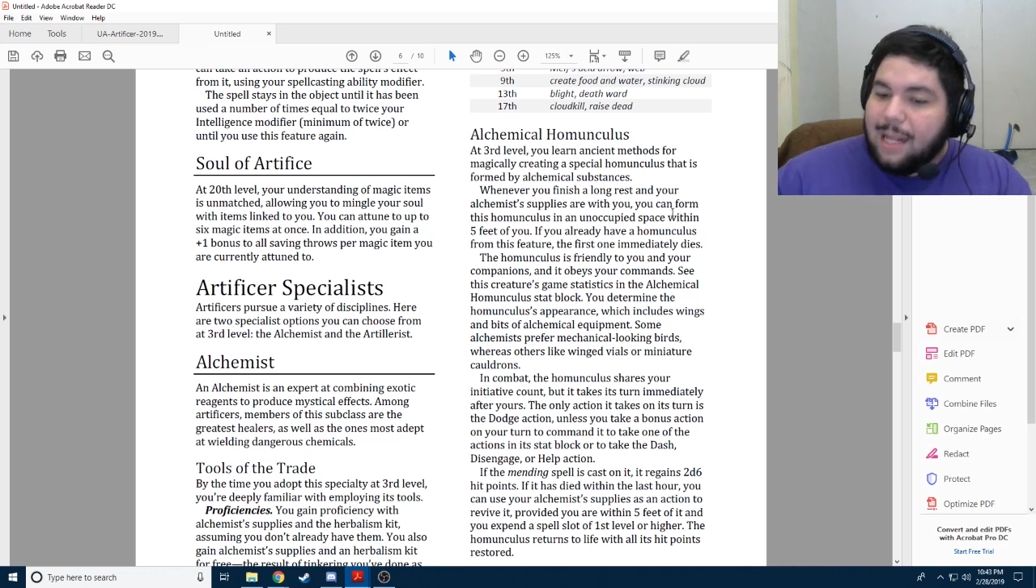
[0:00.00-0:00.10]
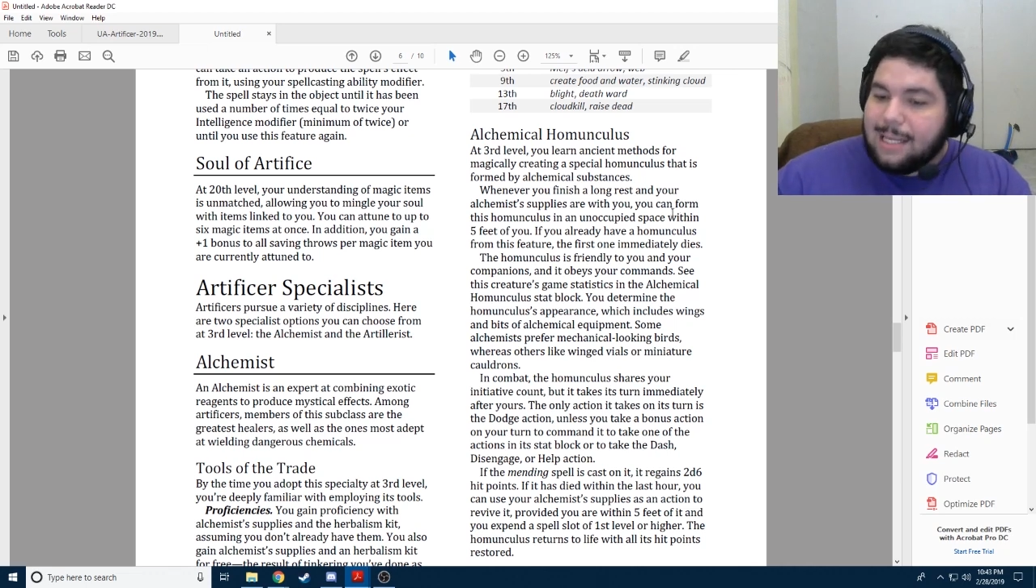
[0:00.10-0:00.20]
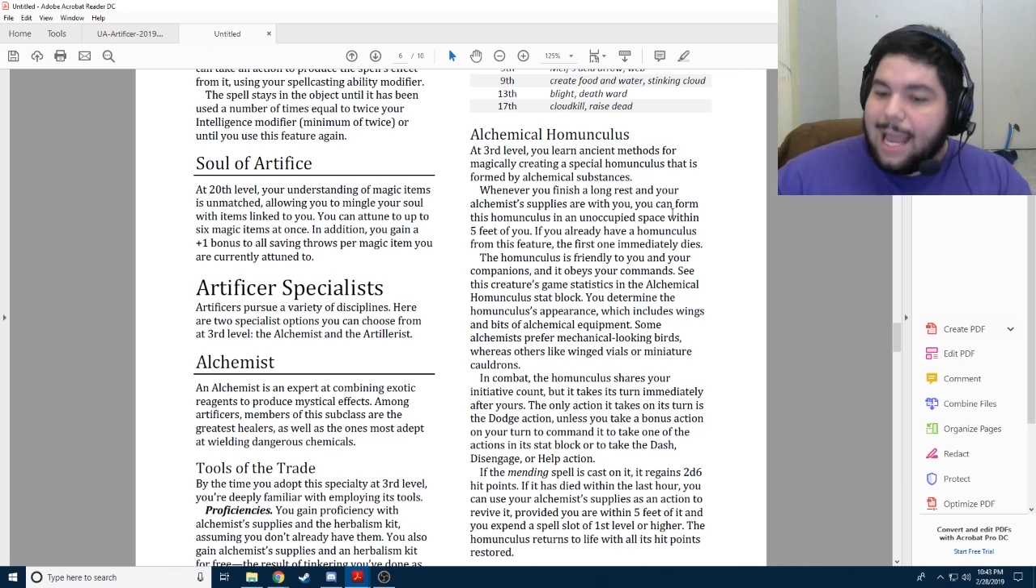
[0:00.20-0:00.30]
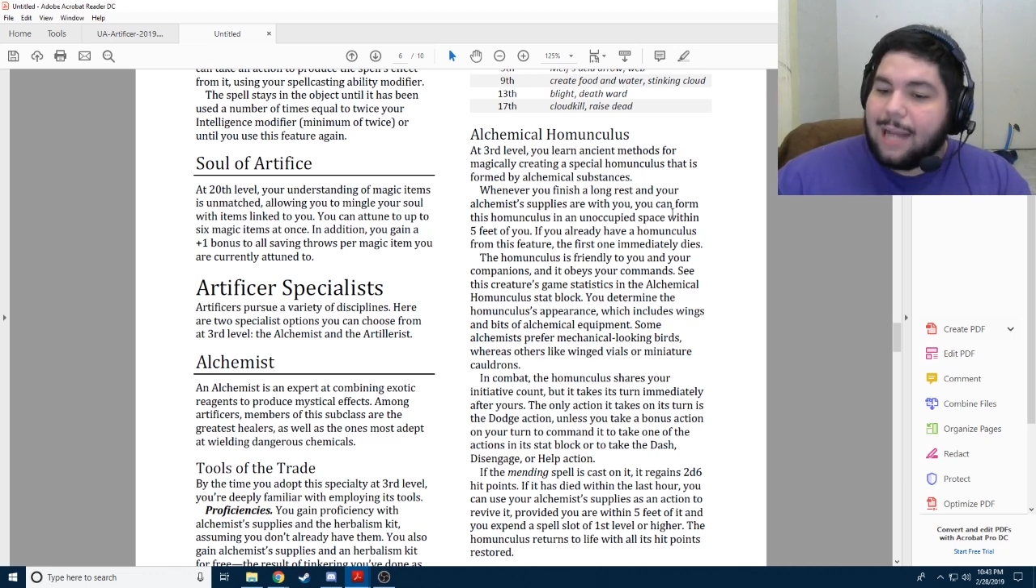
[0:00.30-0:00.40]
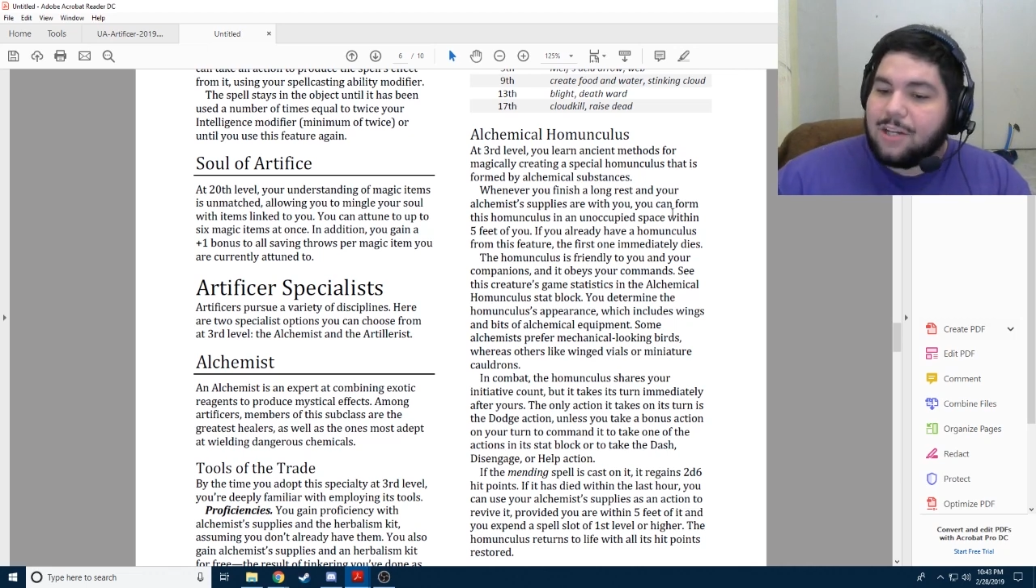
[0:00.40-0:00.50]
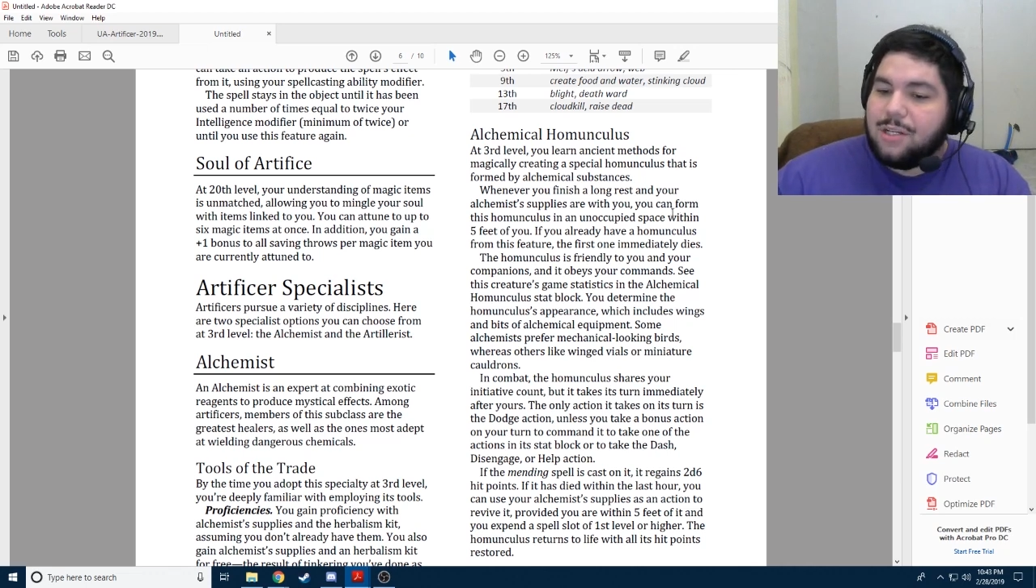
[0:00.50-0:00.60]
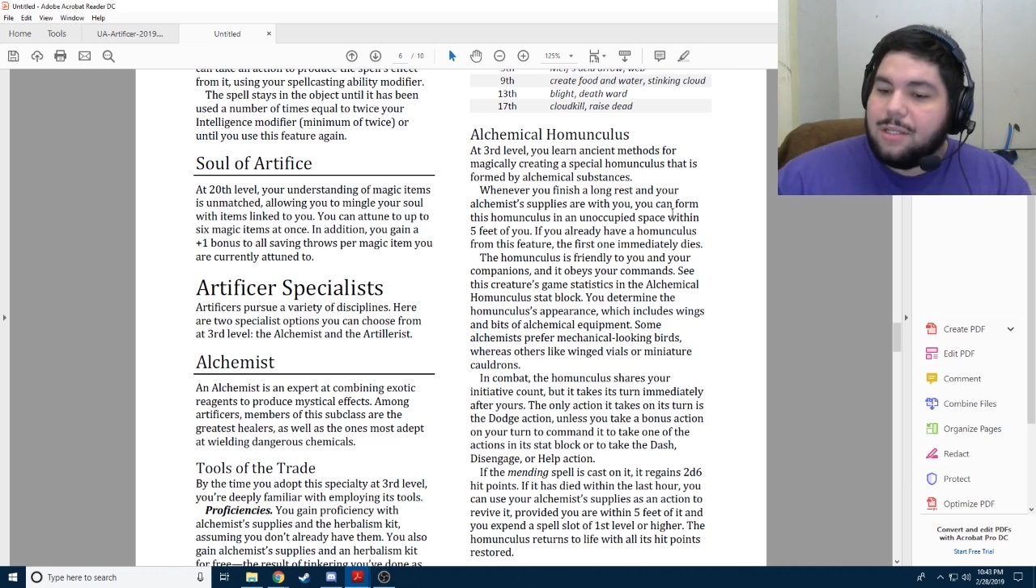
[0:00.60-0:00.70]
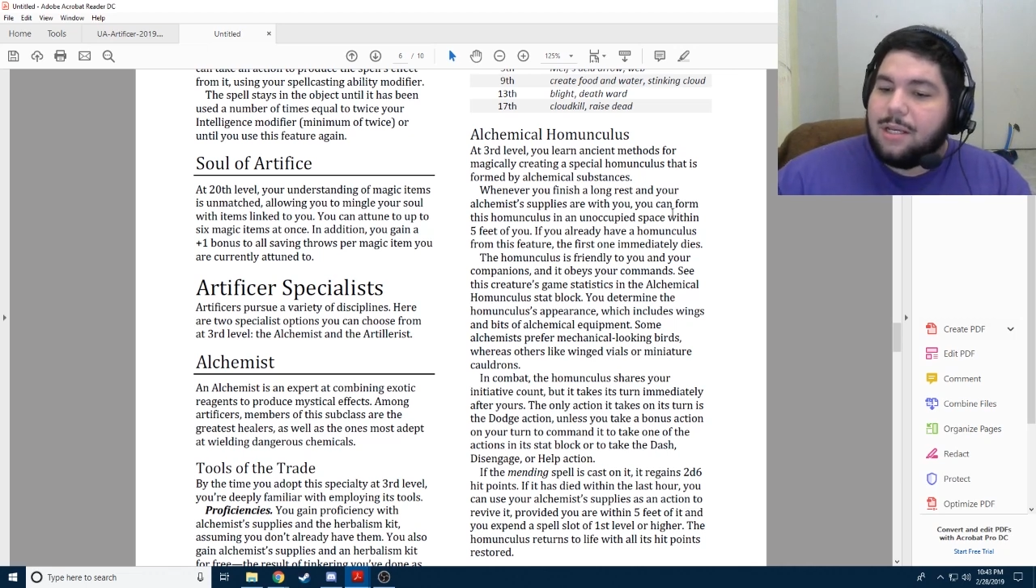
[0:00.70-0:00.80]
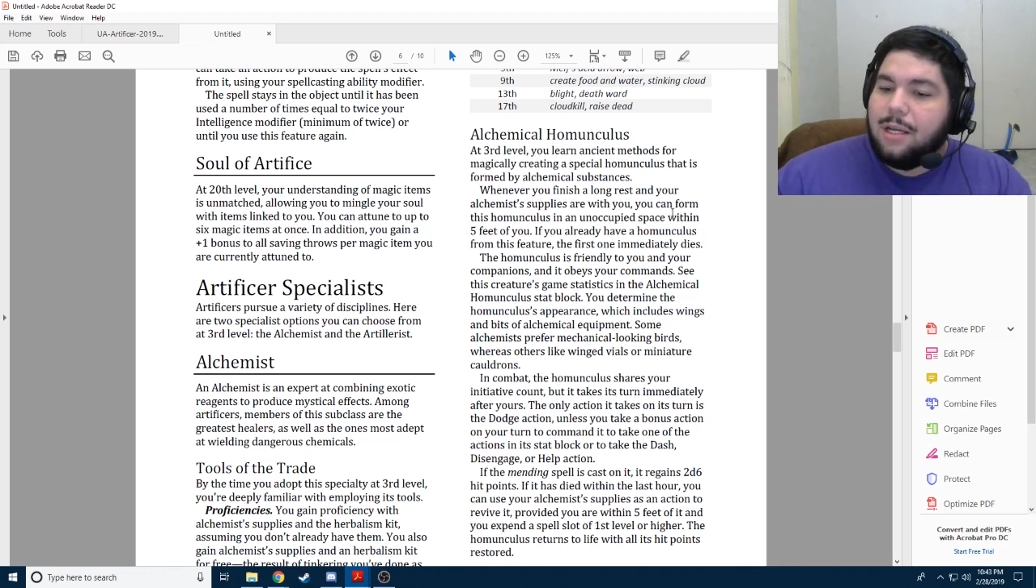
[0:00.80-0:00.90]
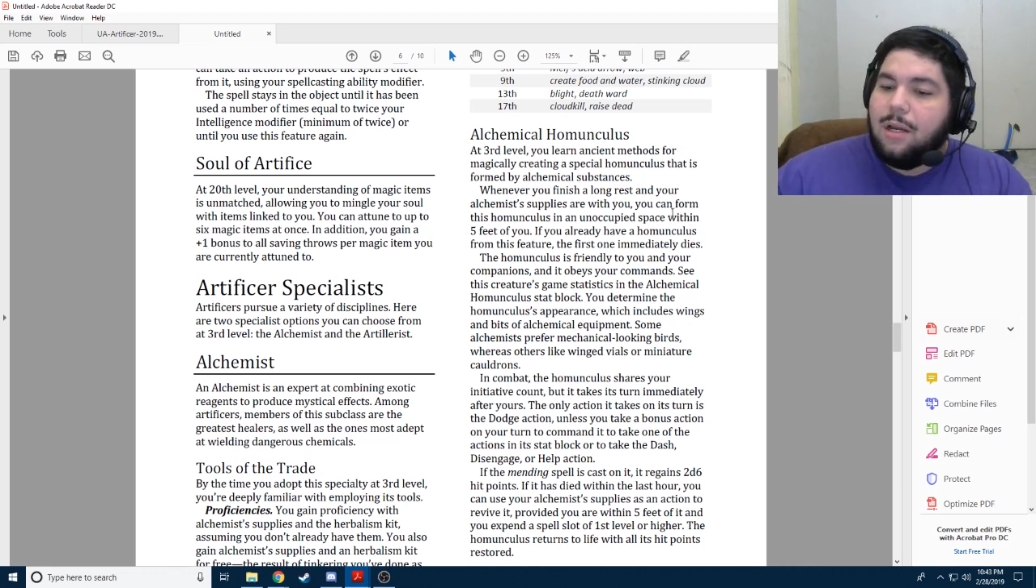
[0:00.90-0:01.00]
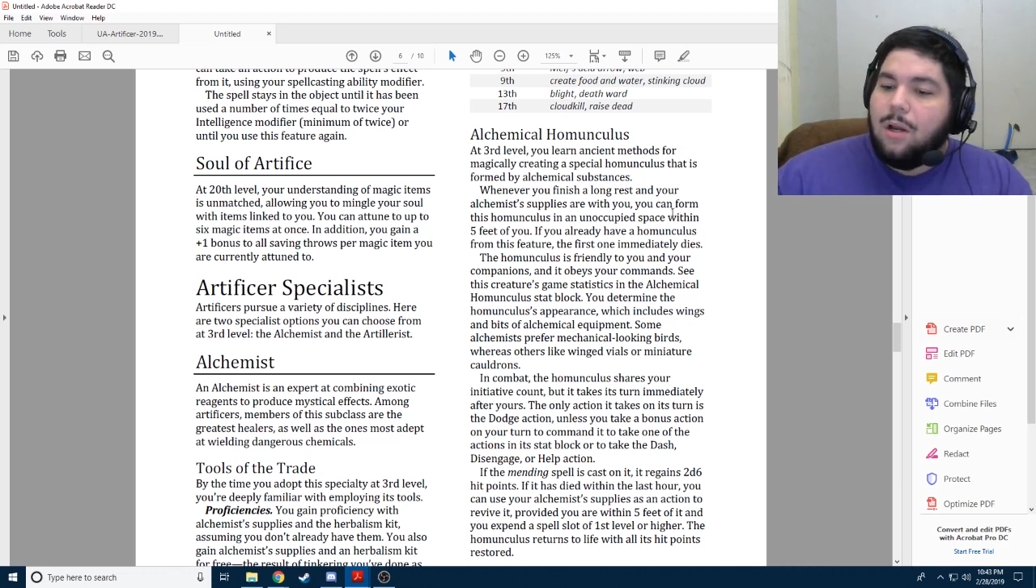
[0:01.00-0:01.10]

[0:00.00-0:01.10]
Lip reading: its actions,